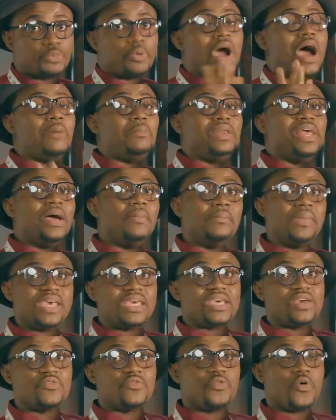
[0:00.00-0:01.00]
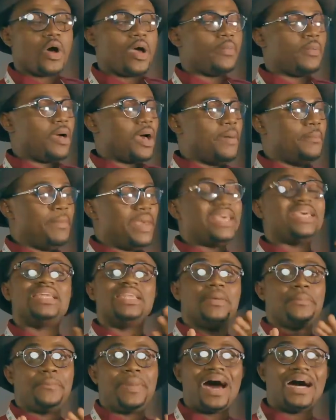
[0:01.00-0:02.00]
Probably I'm making
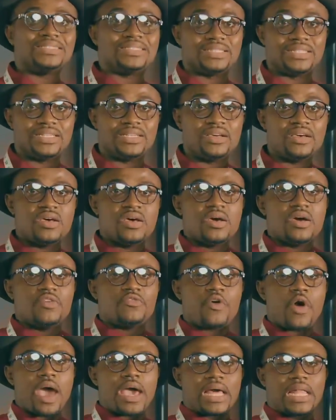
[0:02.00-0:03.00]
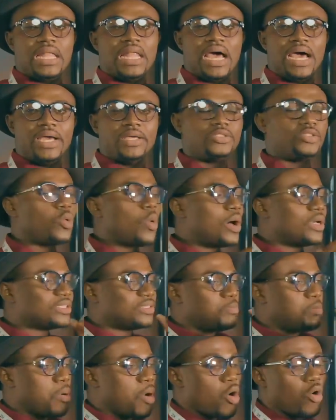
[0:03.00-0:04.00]
a pattern for a client who has
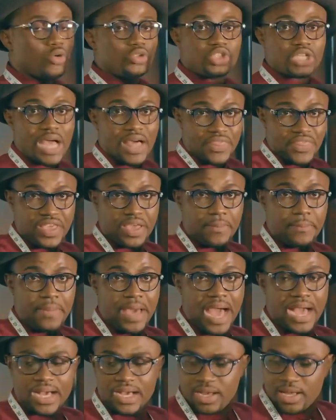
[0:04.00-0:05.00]
bulge at their back.